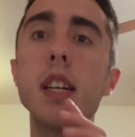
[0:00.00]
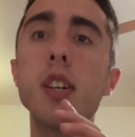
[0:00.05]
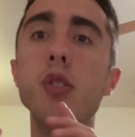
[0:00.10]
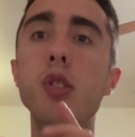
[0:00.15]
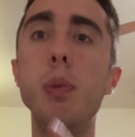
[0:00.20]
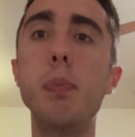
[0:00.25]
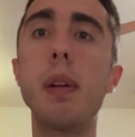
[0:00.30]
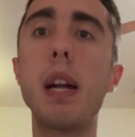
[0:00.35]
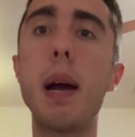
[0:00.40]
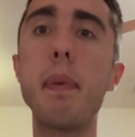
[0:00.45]

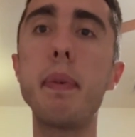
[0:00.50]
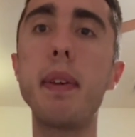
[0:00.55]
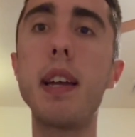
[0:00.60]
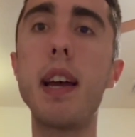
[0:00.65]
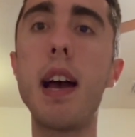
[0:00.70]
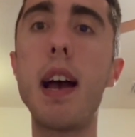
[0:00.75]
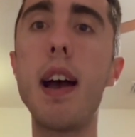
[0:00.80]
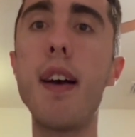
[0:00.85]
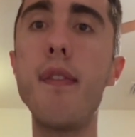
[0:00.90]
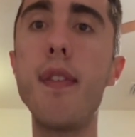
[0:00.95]
Super happy to
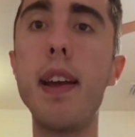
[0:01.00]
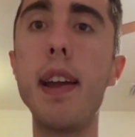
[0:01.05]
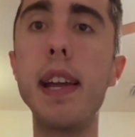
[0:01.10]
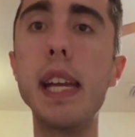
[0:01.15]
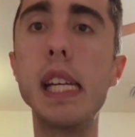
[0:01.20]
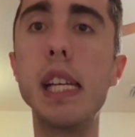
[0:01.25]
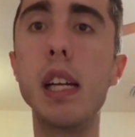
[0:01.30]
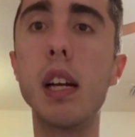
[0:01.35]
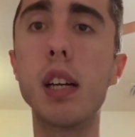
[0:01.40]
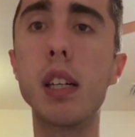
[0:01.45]
have
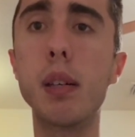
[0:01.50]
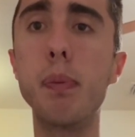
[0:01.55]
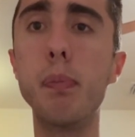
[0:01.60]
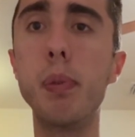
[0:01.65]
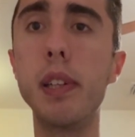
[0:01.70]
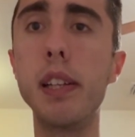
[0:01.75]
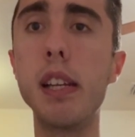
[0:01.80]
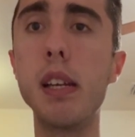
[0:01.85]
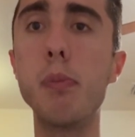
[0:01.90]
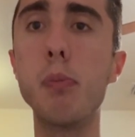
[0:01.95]
a
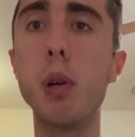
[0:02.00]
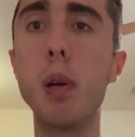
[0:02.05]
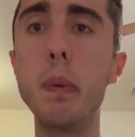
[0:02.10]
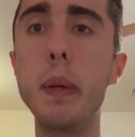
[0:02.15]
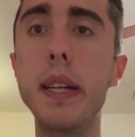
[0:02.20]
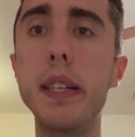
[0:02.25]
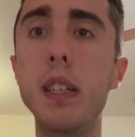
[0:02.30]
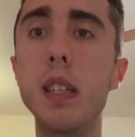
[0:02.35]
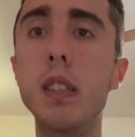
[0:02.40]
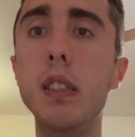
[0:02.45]
completed
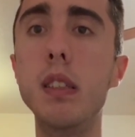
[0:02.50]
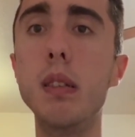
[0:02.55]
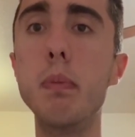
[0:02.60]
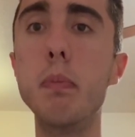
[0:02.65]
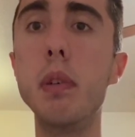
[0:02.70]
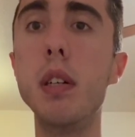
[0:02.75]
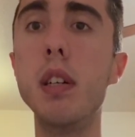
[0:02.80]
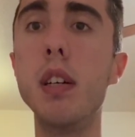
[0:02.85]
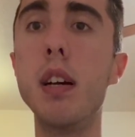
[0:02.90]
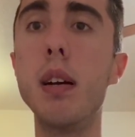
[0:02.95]
Mermaid
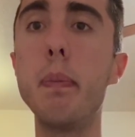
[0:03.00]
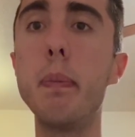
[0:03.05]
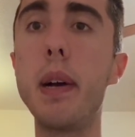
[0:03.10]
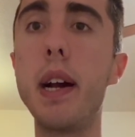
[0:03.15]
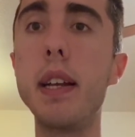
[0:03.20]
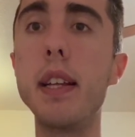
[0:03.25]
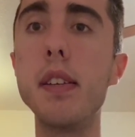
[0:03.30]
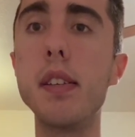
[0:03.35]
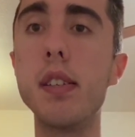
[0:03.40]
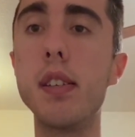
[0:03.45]
Gundam
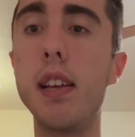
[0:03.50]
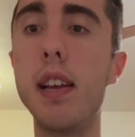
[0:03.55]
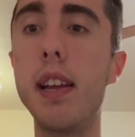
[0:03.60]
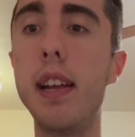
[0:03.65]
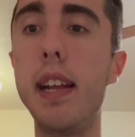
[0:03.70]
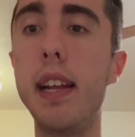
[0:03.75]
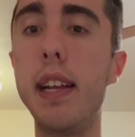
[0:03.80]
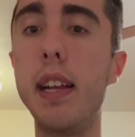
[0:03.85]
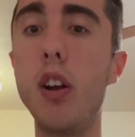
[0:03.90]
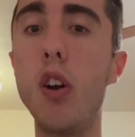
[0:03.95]
minus
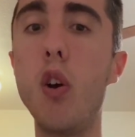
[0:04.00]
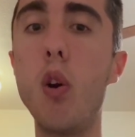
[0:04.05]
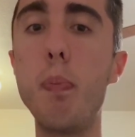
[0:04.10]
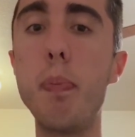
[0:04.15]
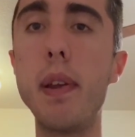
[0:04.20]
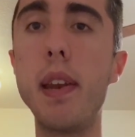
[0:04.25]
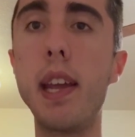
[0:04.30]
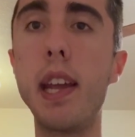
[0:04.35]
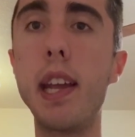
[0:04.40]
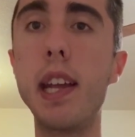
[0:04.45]
a
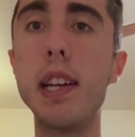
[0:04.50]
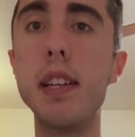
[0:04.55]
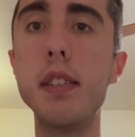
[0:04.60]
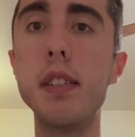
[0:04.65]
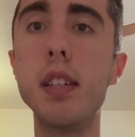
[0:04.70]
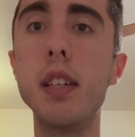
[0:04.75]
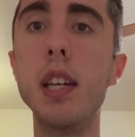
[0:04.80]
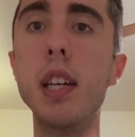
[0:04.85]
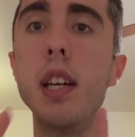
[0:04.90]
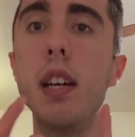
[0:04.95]
open hand,